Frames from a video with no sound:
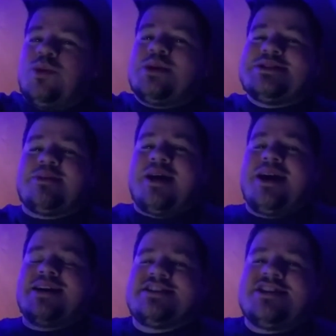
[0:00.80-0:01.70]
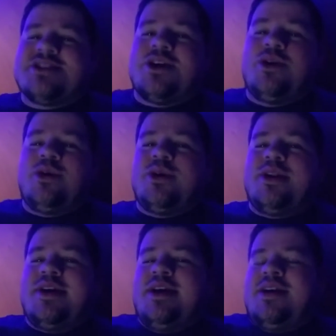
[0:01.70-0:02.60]
What's up, guys? How's it
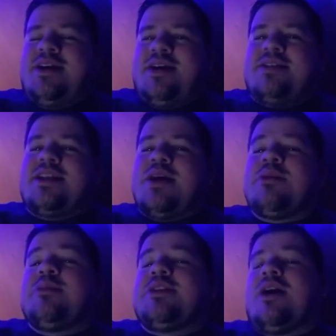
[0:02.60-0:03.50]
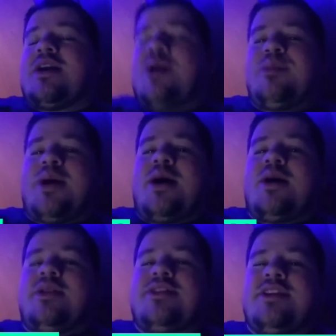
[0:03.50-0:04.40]
going? Today I'm going to be talking
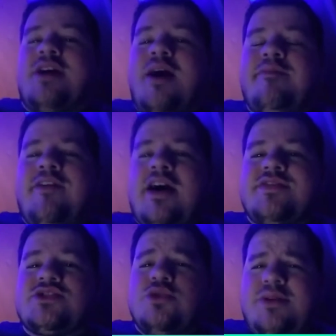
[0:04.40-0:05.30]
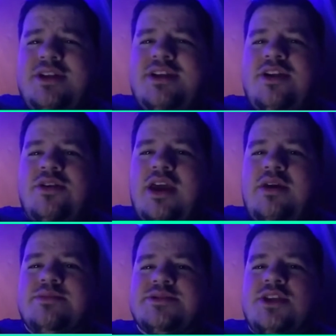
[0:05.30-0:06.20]
about the top 5 Super Nintendo
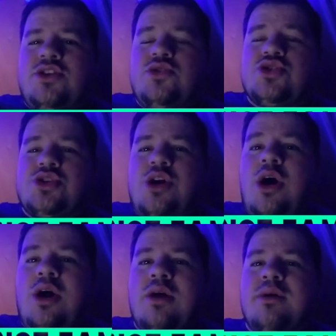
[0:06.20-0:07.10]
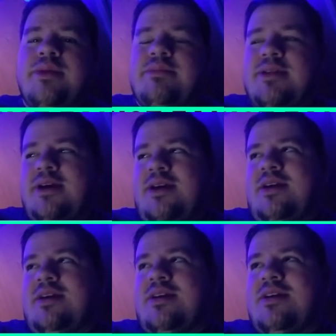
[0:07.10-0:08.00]
games that you should all be
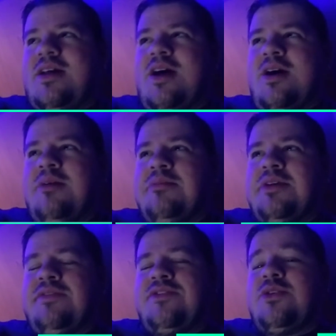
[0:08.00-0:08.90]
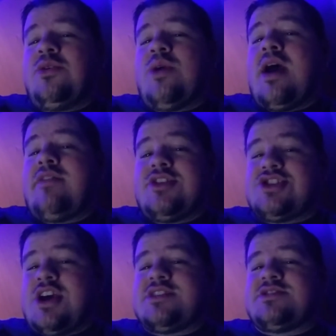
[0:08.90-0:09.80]
playing if you have a
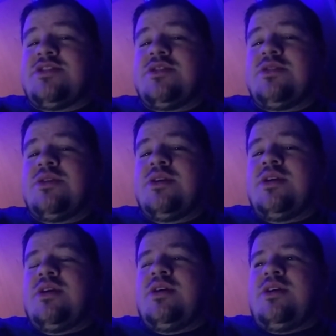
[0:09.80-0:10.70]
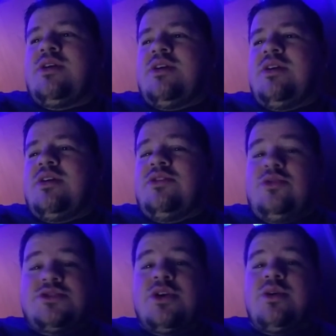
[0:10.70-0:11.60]
chance to
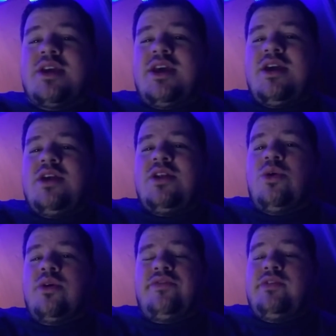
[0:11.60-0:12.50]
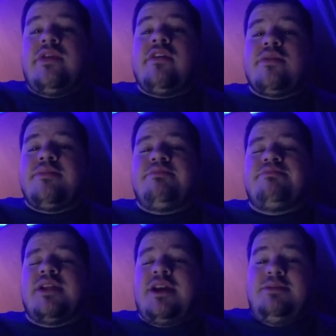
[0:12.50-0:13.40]
do so again, or if you've never
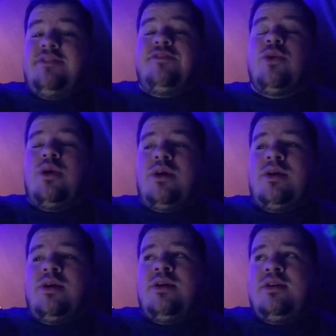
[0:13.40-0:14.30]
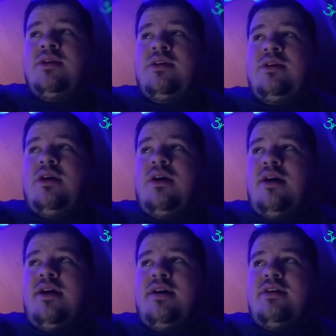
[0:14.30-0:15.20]
played before.
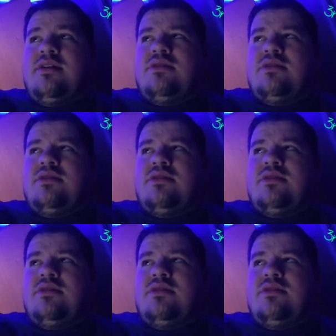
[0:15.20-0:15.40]
Uh,